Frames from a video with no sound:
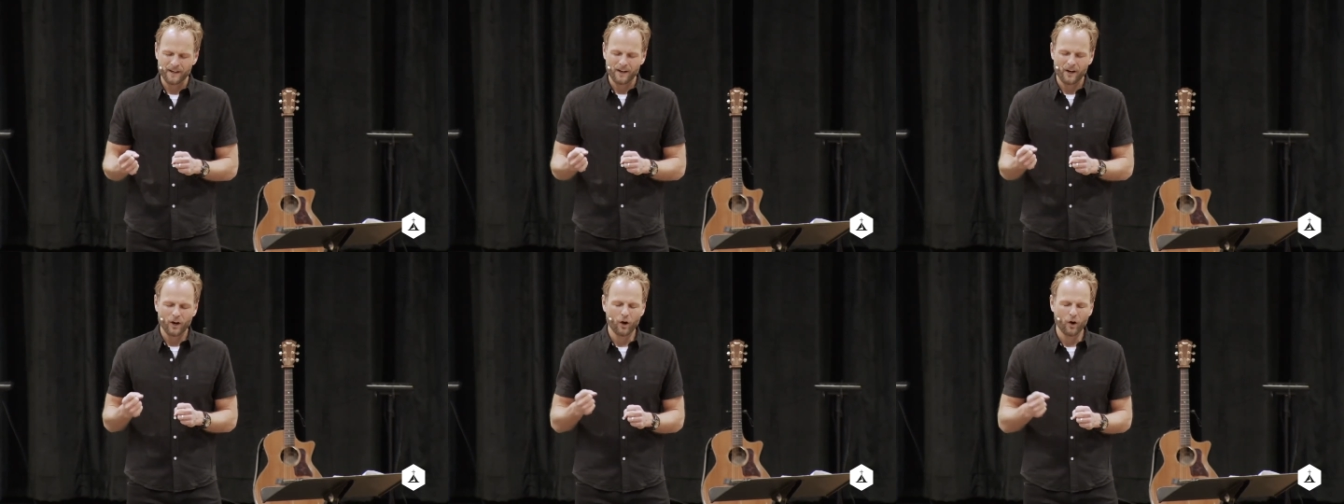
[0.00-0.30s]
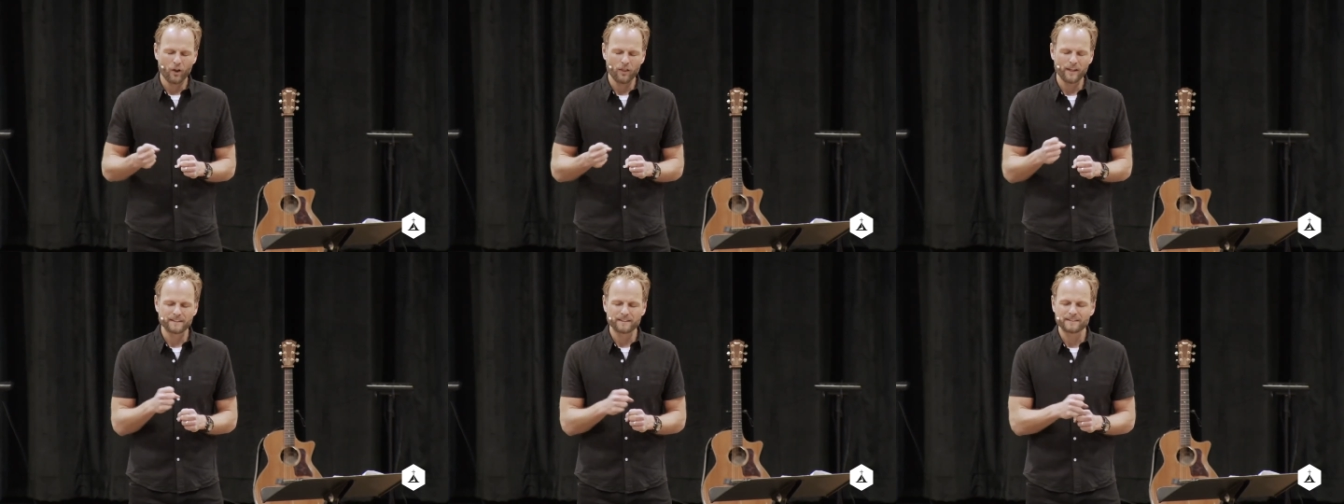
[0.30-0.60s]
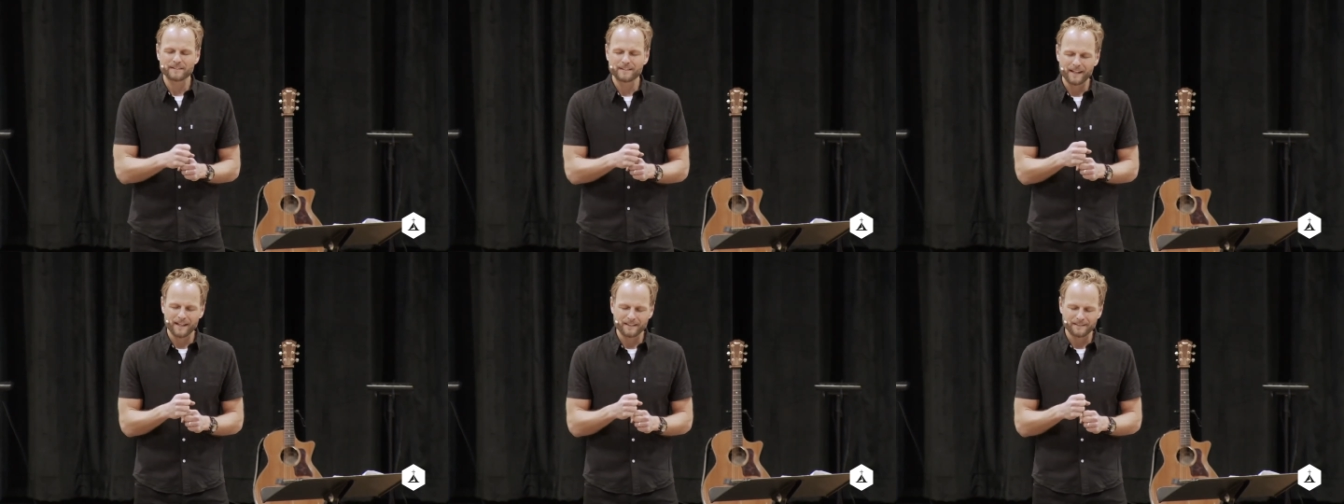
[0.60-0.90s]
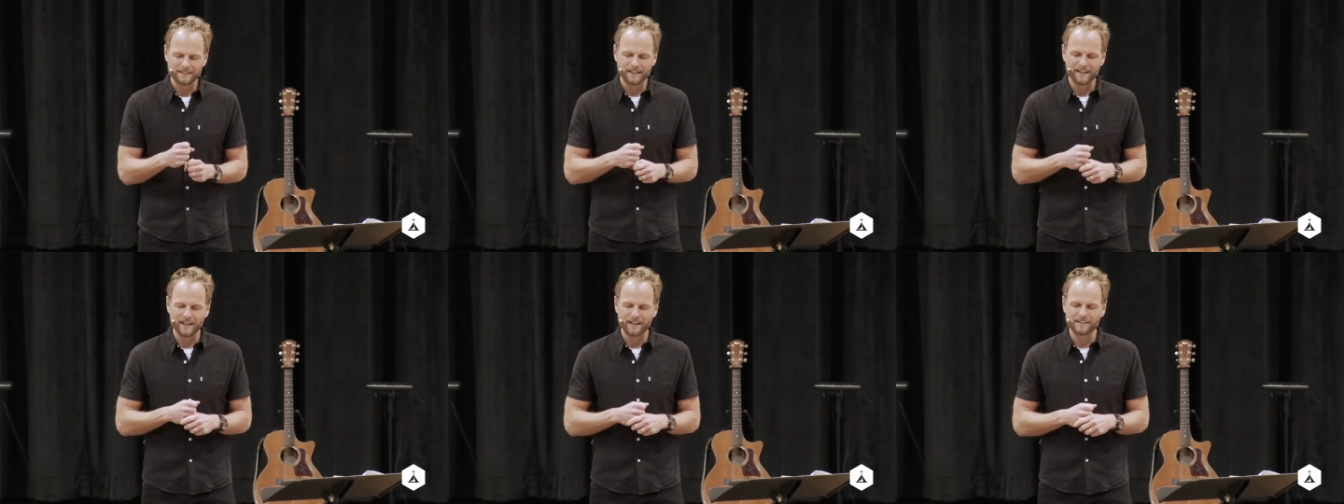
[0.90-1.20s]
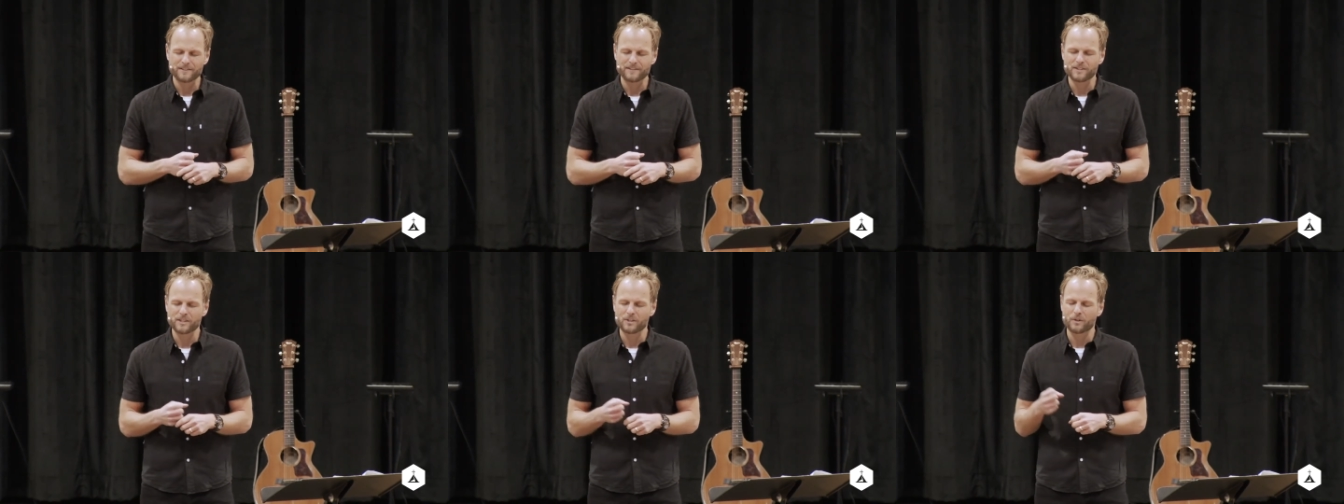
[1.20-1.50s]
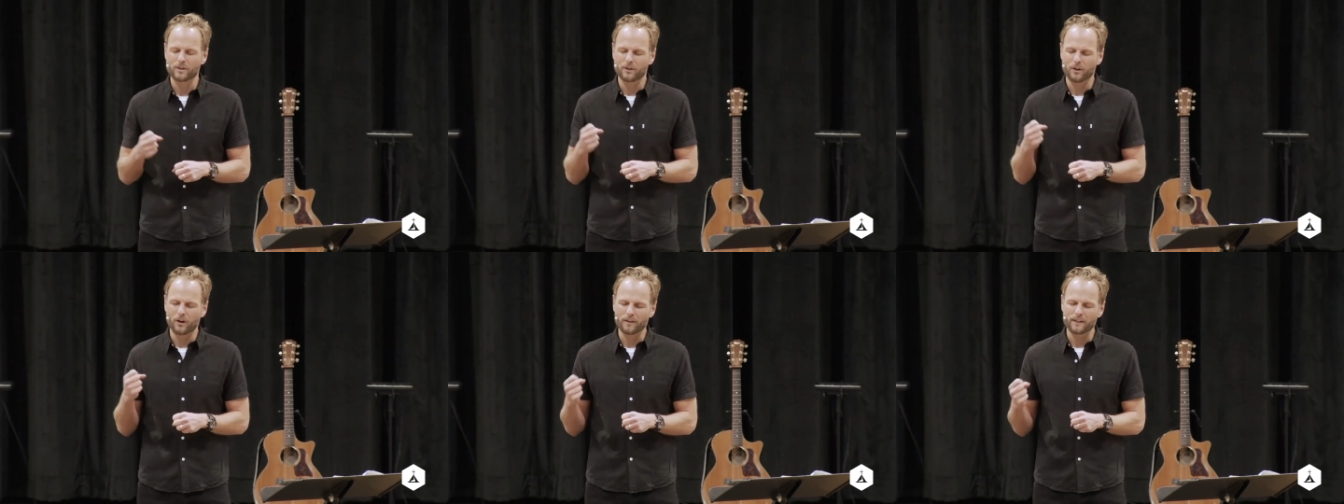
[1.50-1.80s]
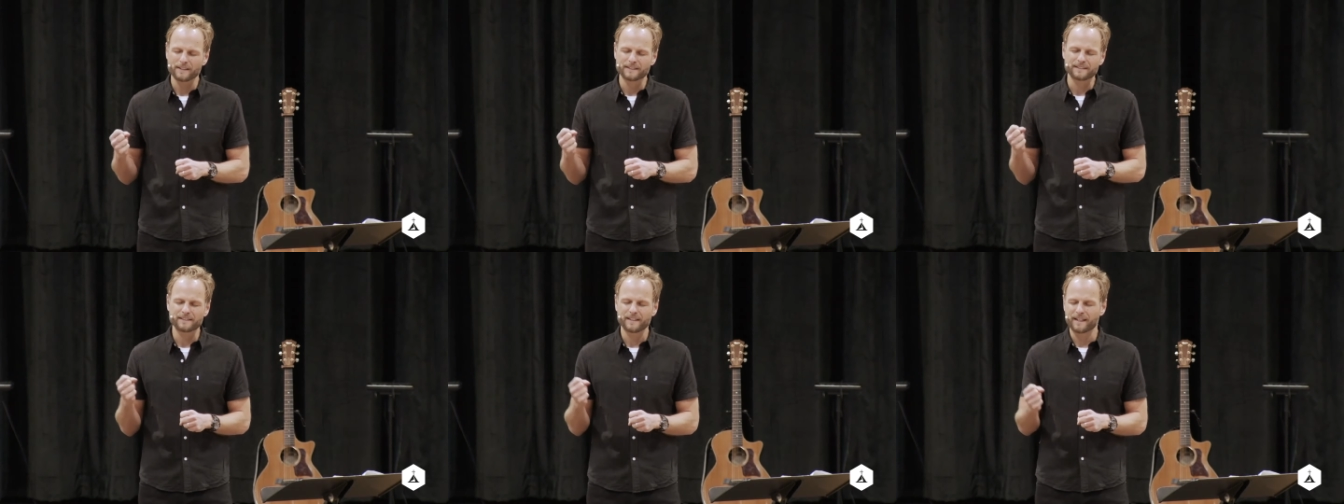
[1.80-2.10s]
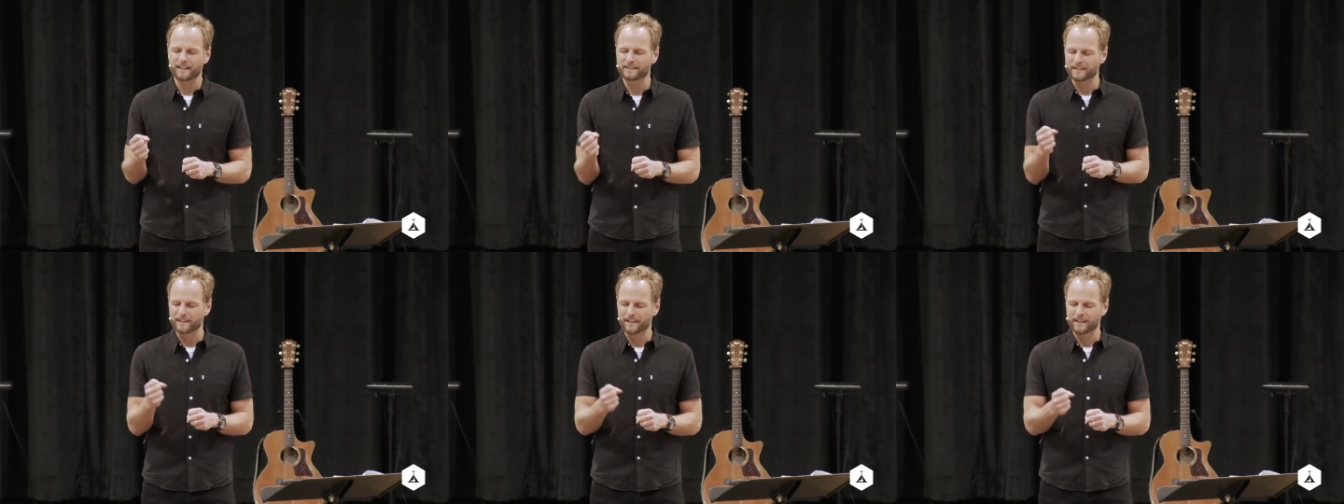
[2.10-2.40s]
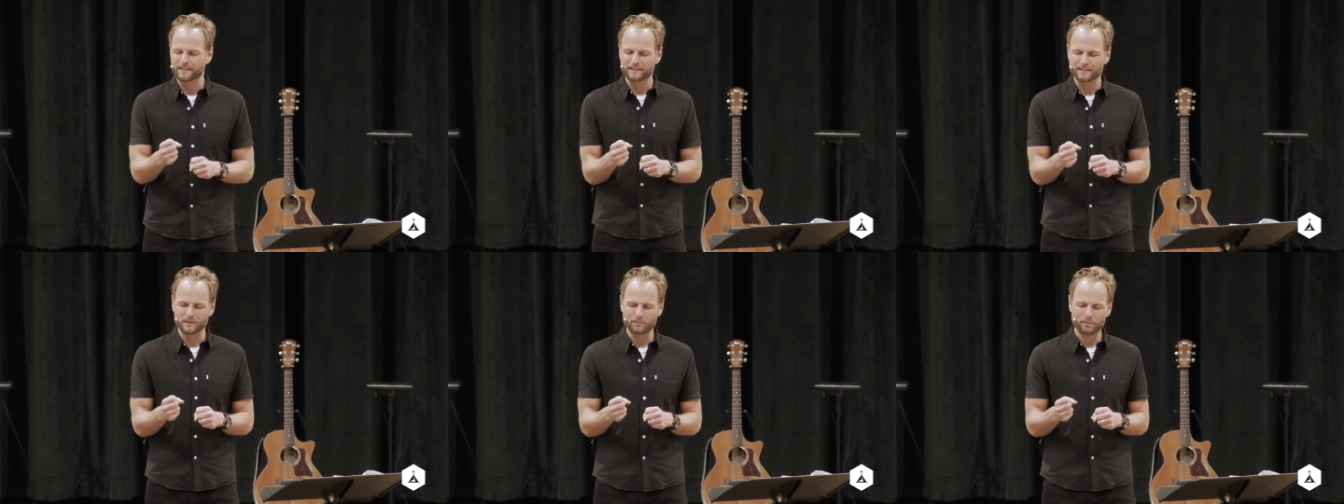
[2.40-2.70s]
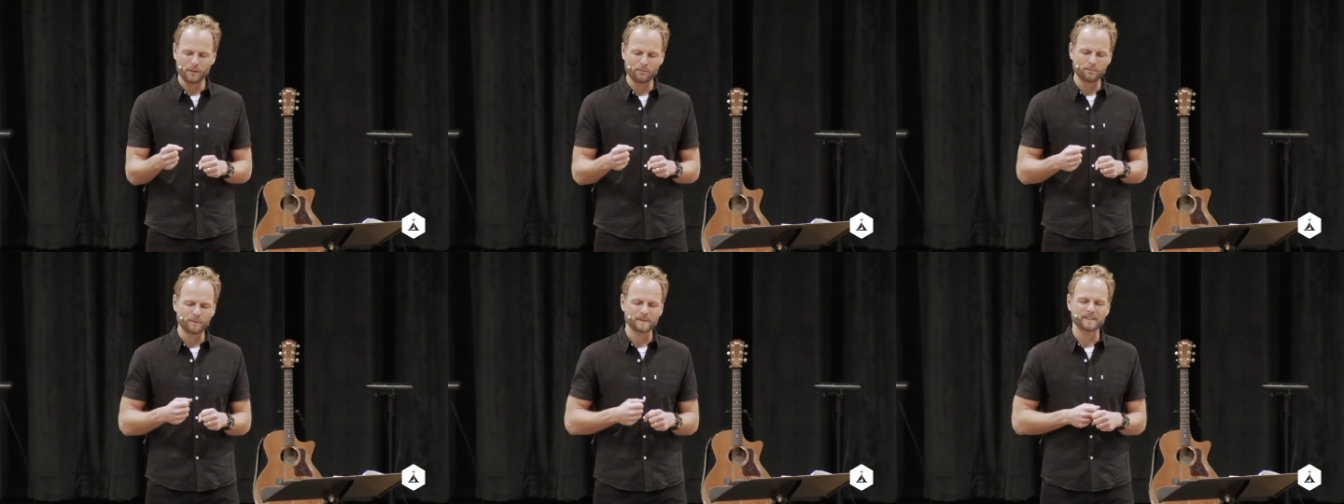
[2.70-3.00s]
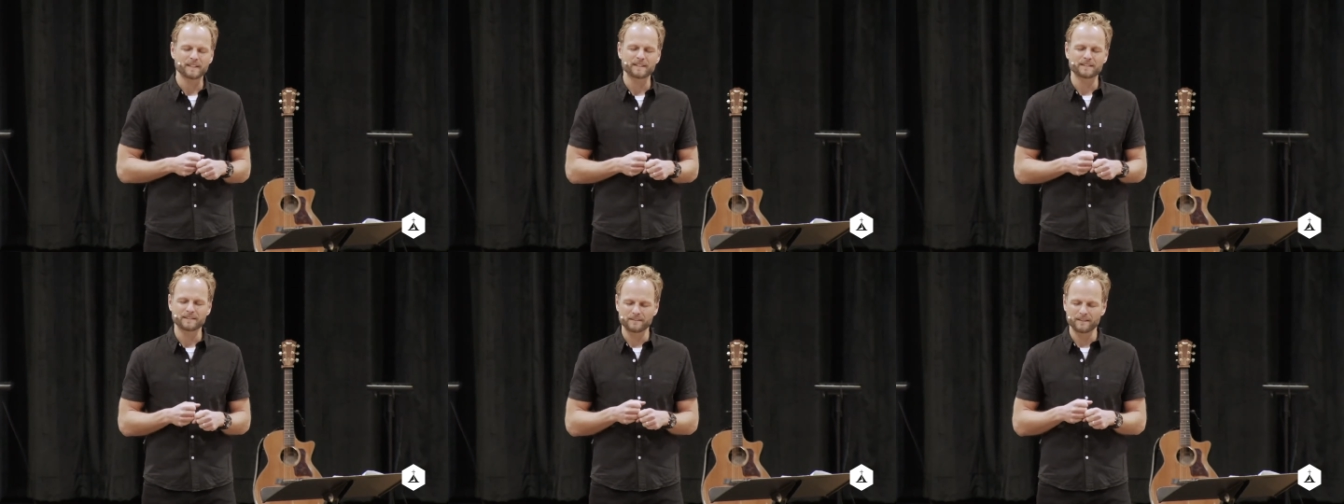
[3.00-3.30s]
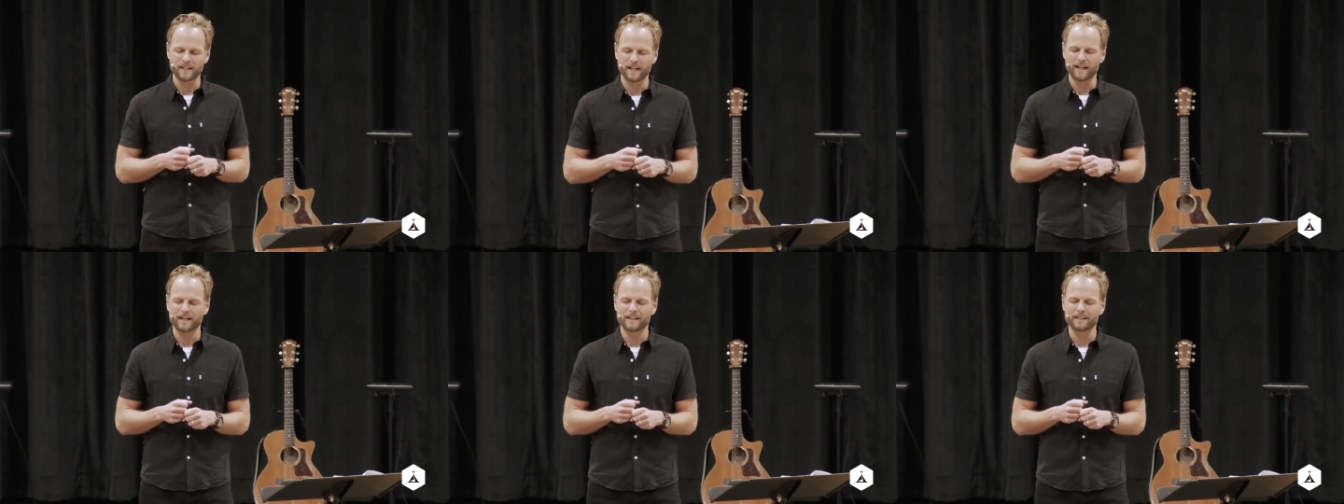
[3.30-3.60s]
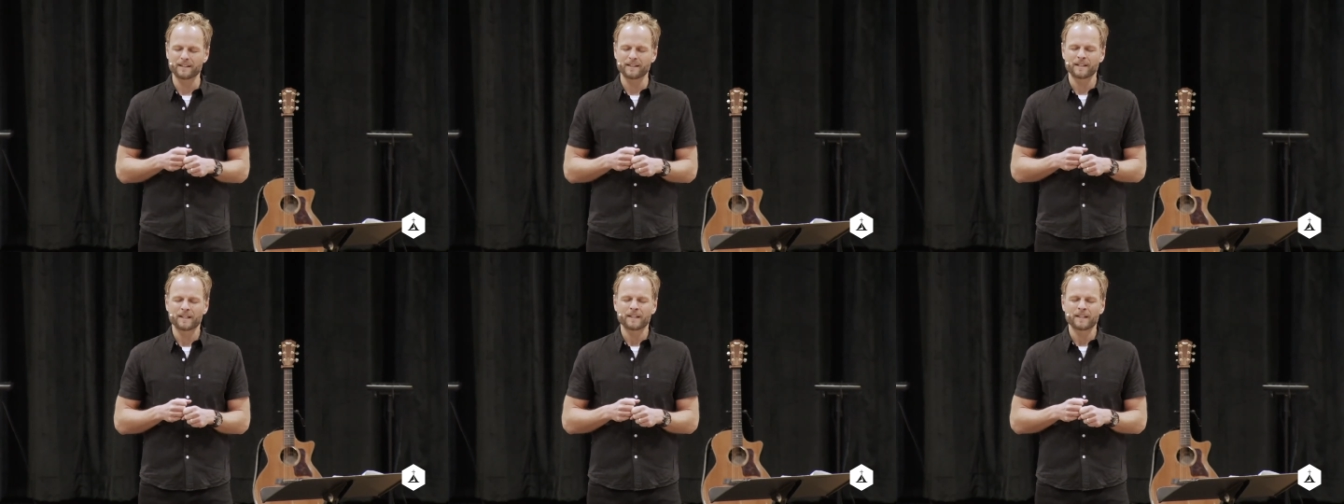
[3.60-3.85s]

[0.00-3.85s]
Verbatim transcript: all that stands against you and all that stands against the purposes of God.